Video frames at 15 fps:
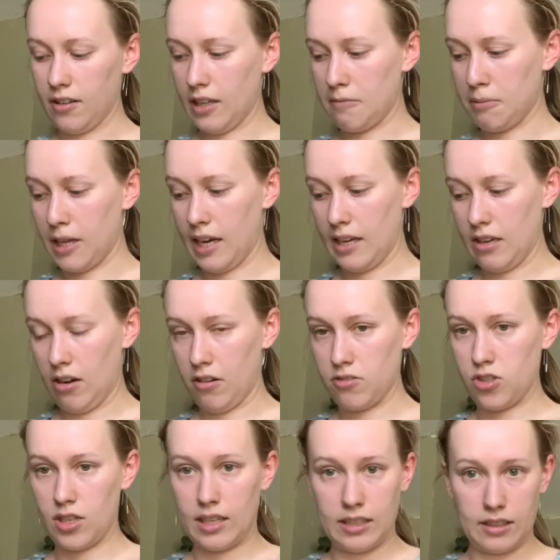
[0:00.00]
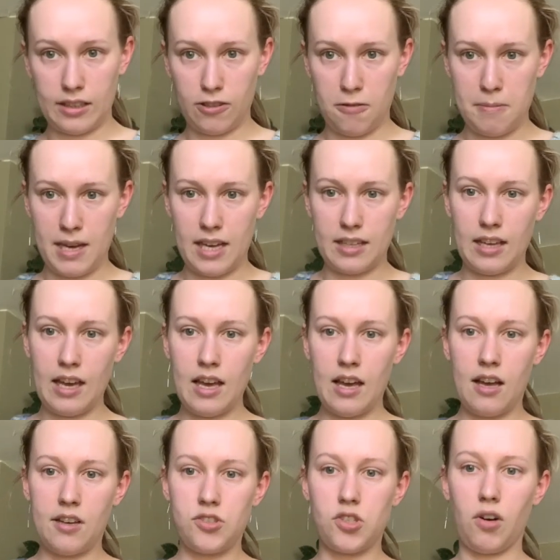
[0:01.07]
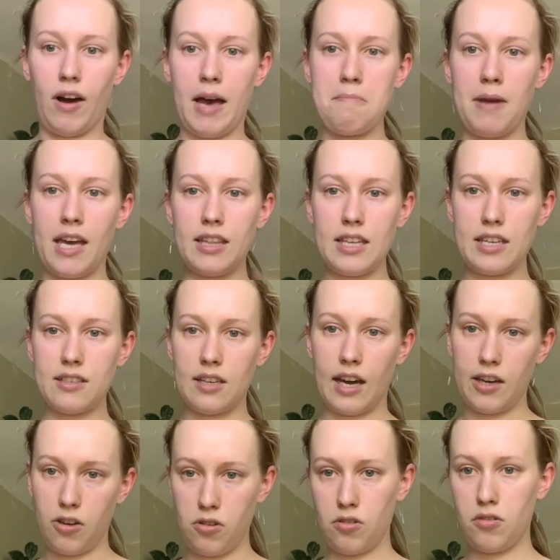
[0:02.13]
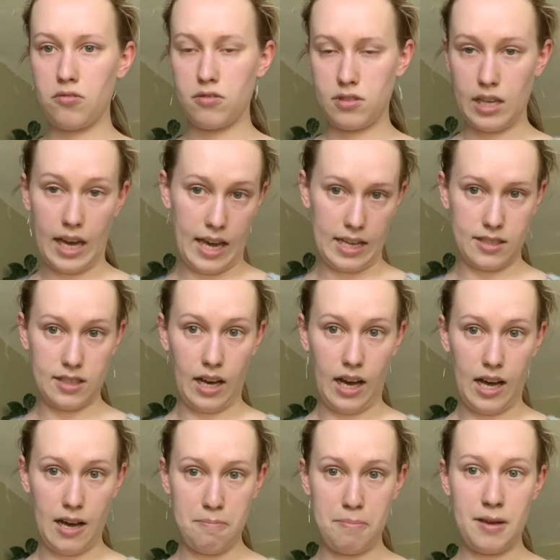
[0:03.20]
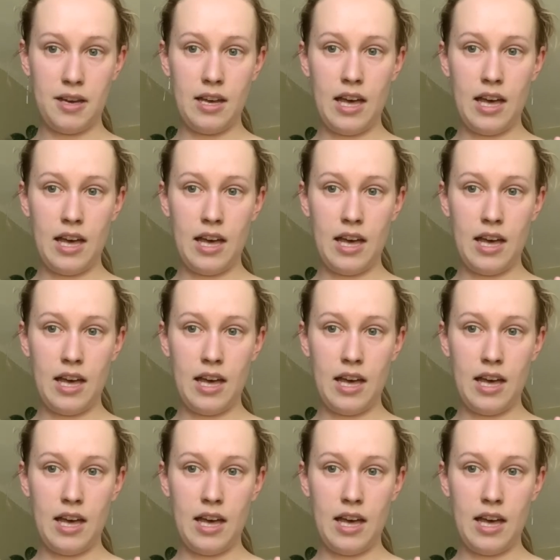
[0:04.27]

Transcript: and playing yarn chicken a little bit. So I made the entire tank top.